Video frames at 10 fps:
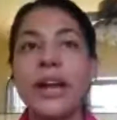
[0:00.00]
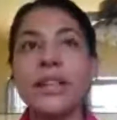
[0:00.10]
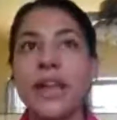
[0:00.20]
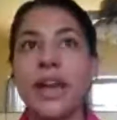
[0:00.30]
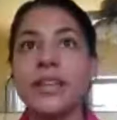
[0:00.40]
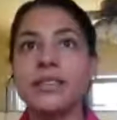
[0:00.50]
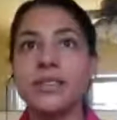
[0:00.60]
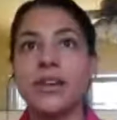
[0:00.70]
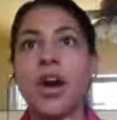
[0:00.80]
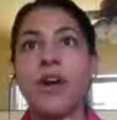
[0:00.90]
But what I
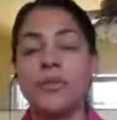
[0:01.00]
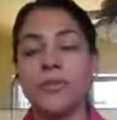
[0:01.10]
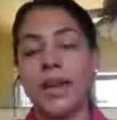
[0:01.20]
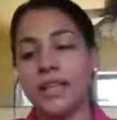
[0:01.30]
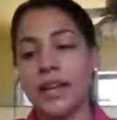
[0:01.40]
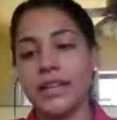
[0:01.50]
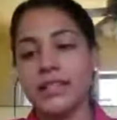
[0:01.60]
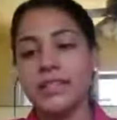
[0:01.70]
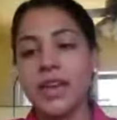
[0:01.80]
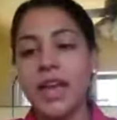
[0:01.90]
like to offer
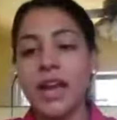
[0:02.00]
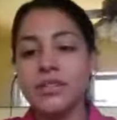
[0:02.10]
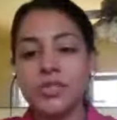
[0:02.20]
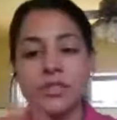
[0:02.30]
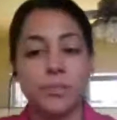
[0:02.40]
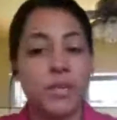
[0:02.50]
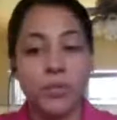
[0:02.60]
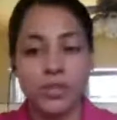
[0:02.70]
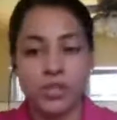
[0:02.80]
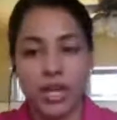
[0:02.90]
my clients and
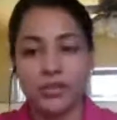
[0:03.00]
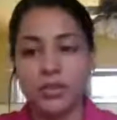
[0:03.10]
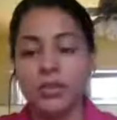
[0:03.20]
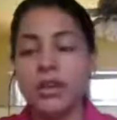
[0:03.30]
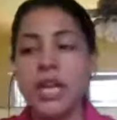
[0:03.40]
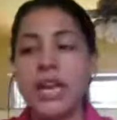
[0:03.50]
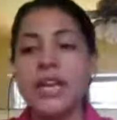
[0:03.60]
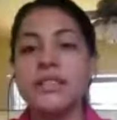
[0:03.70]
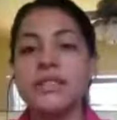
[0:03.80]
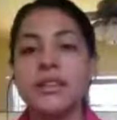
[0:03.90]
just people in
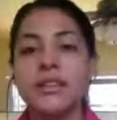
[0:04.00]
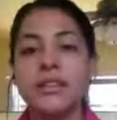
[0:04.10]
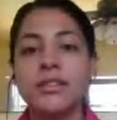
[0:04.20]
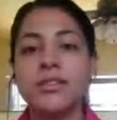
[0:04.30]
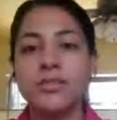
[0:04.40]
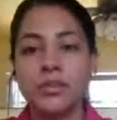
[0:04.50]
general is